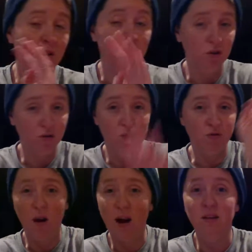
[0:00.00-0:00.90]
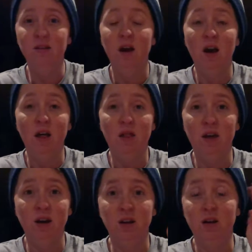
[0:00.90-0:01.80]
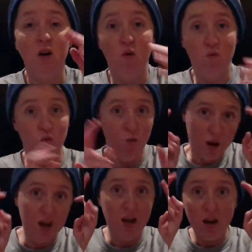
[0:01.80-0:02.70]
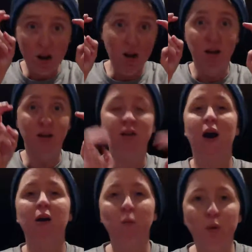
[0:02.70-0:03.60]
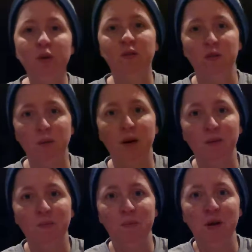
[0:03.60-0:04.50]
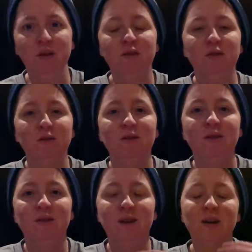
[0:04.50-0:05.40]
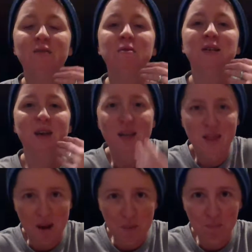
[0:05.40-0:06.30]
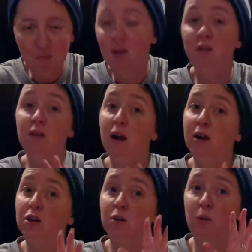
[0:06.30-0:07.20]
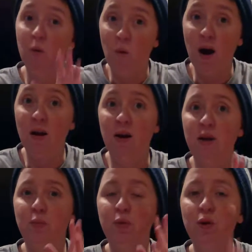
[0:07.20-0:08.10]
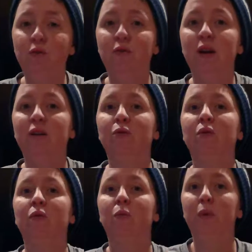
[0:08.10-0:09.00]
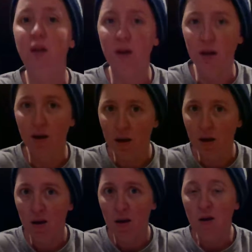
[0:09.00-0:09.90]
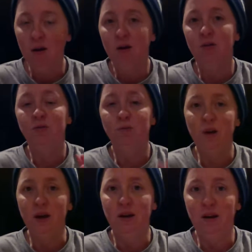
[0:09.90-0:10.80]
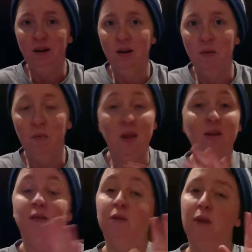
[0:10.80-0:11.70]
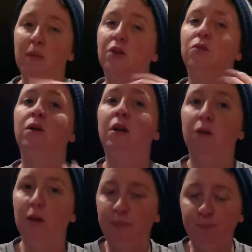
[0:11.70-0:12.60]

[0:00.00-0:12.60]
children of friends that can read entire books to me because they can recite them. Didn't actually require any proof of any sort of ability to read, but that made you literate.